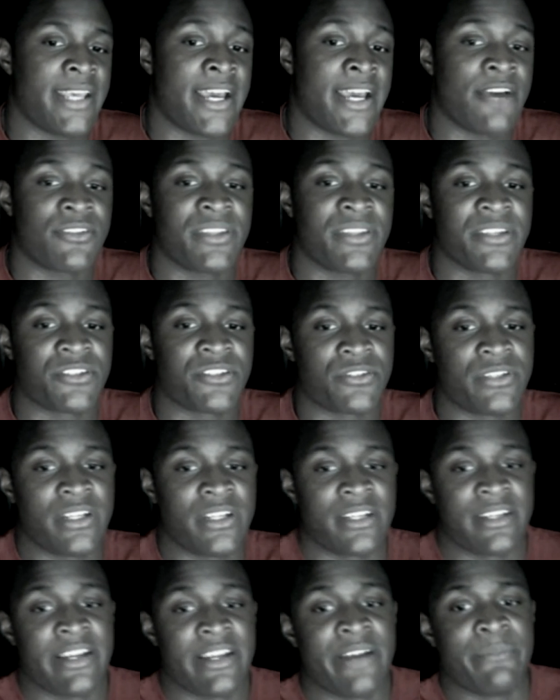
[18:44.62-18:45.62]
how things are
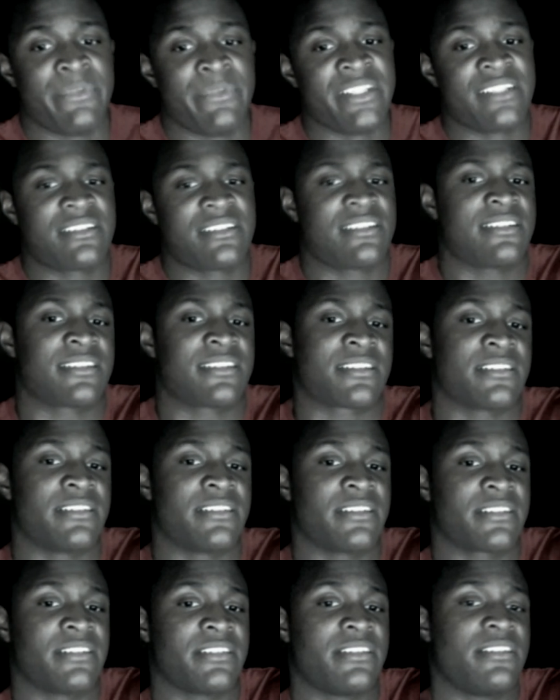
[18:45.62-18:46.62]
done and how business is
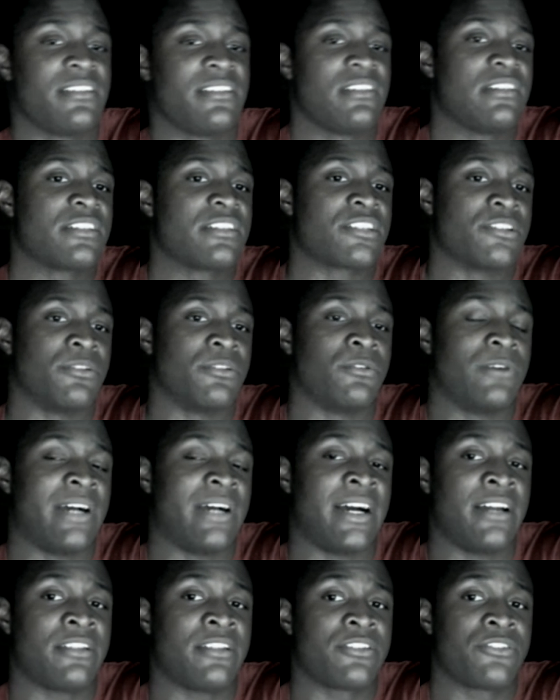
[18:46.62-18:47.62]
conducted. So
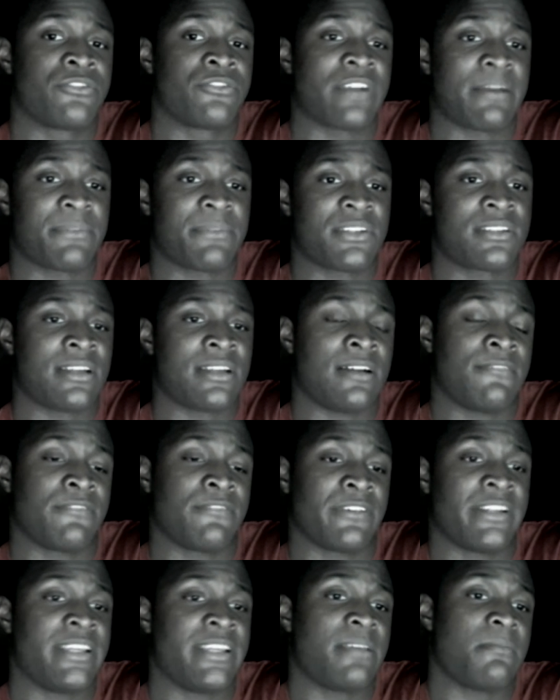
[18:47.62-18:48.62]
I'll drop this
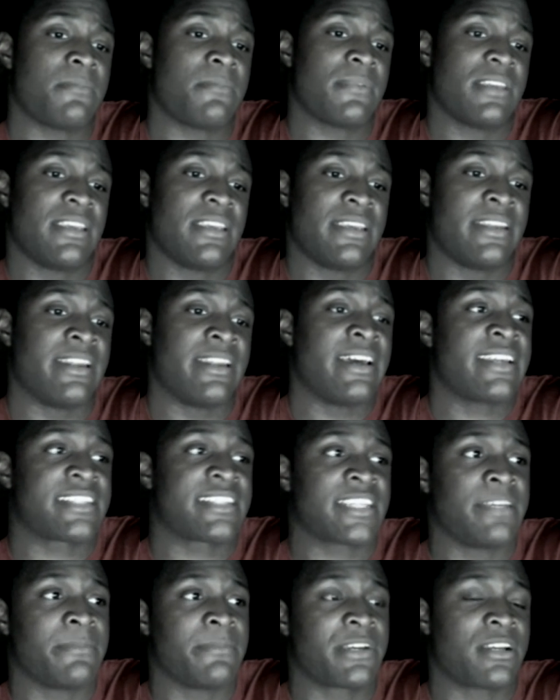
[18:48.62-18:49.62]
off for him and
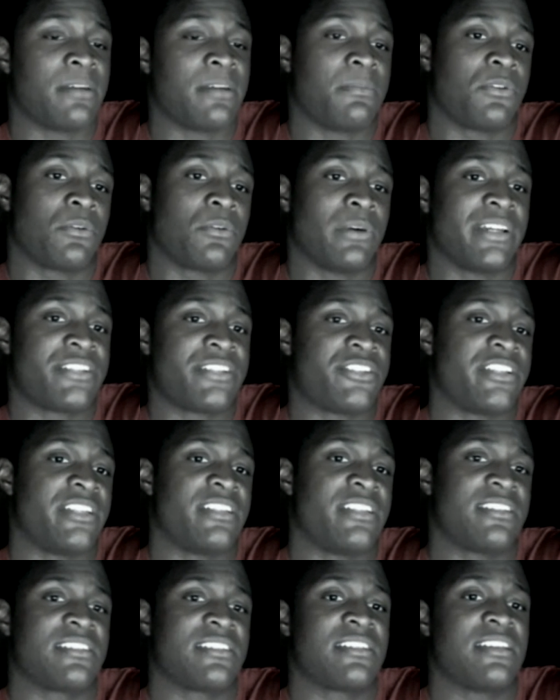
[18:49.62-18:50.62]
ask him a couple
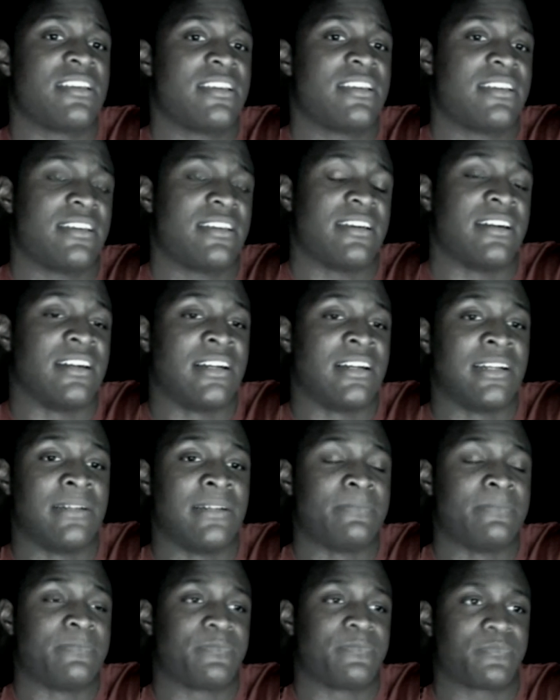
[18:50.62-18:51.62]
questions,
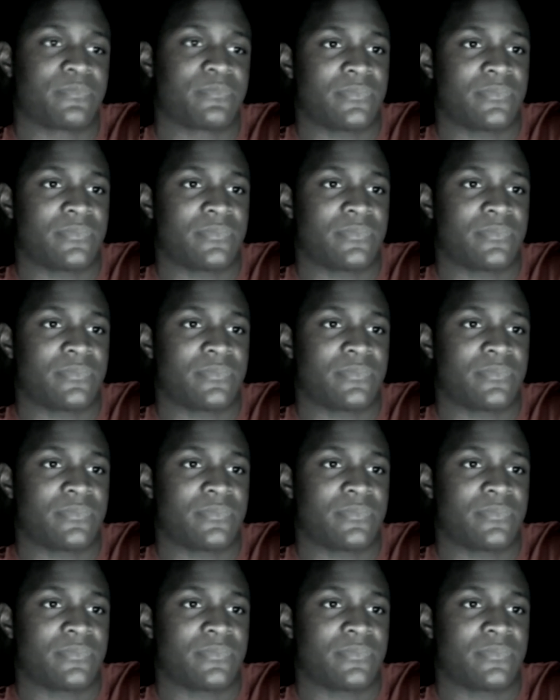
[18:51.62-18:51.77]
and